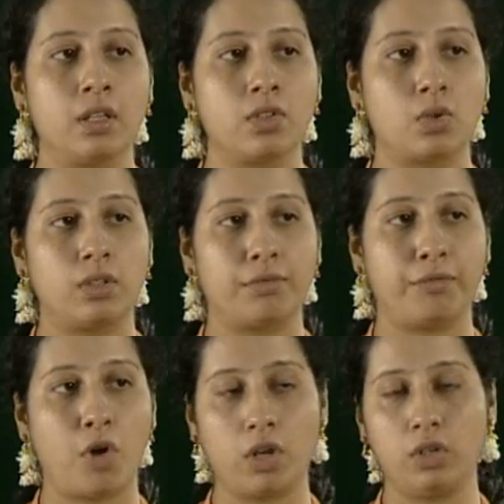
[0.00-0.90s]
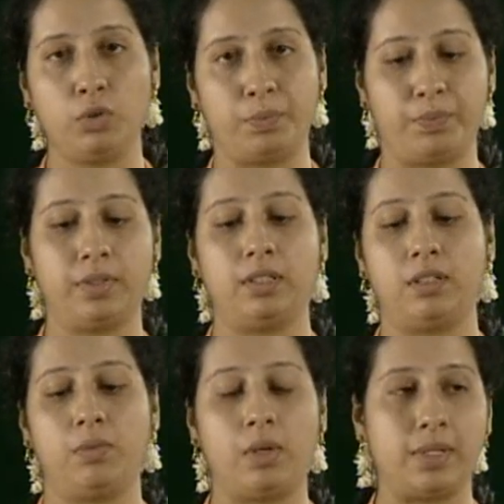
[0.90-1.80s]
So, the for loop,
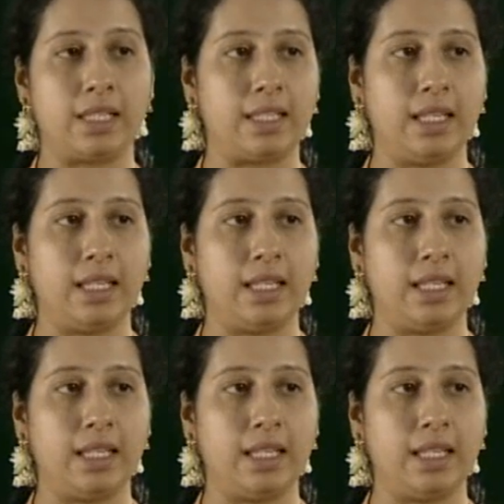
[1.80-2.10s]
we will see,